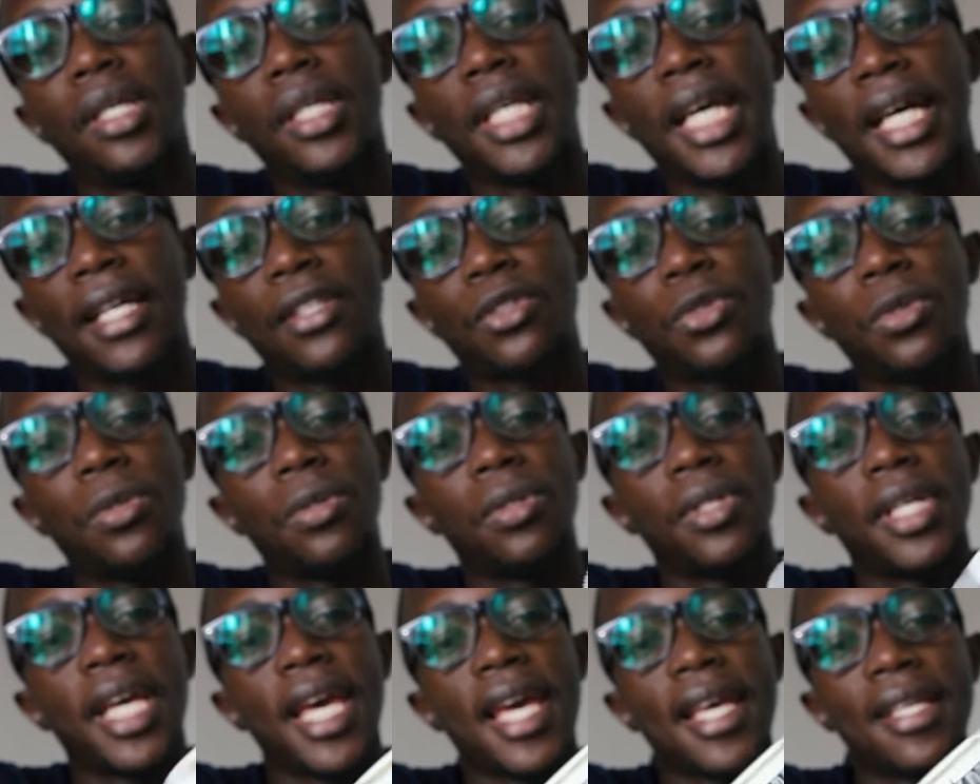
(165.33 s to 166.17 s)
yeah
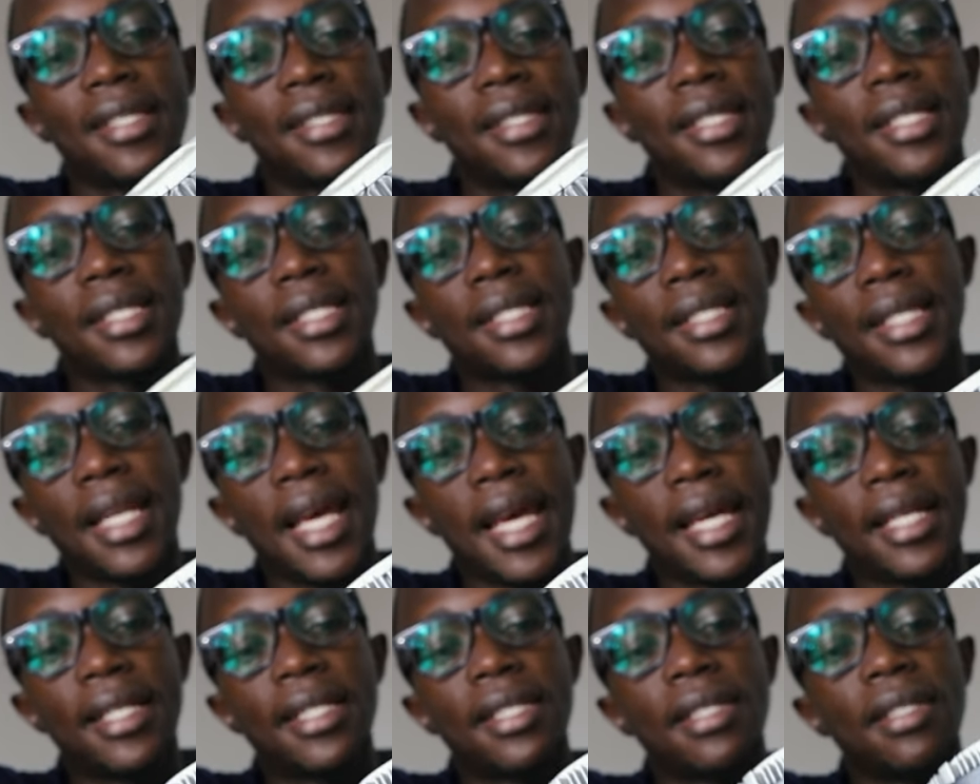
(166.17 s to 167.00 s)
so guys this
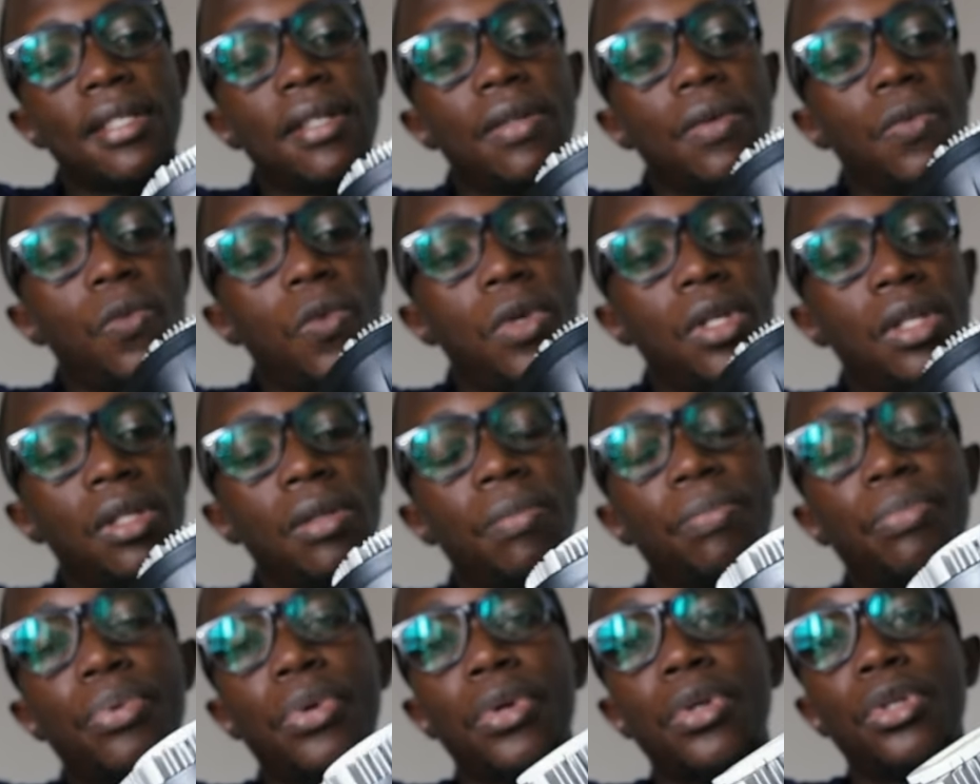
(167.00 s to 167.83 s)
light
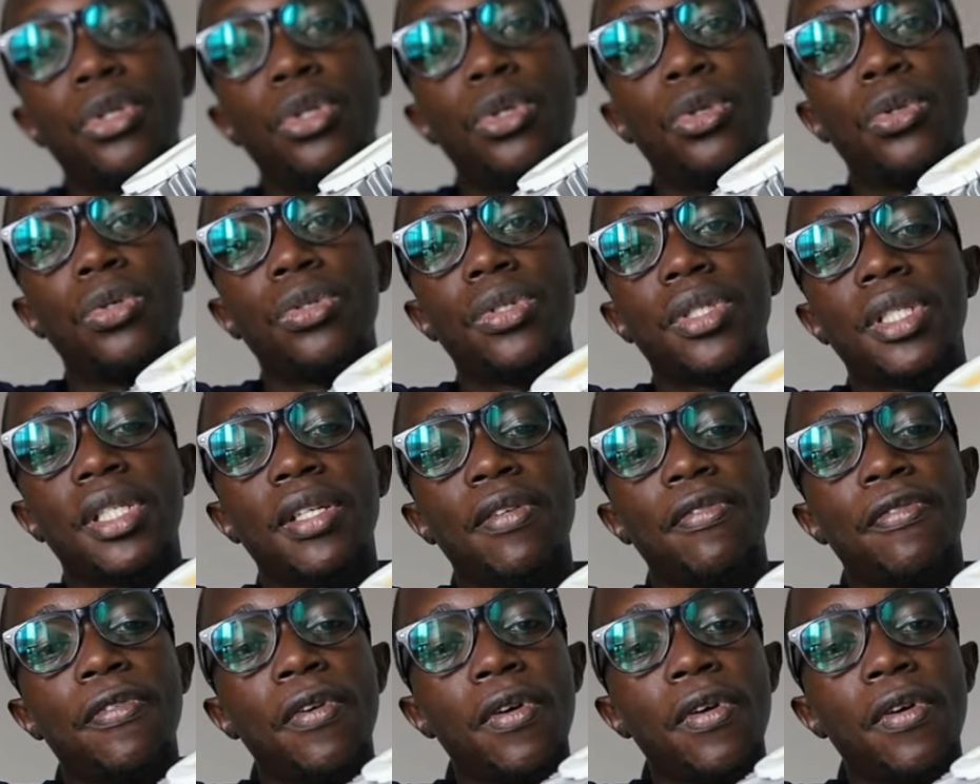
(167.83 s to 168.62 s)
will produce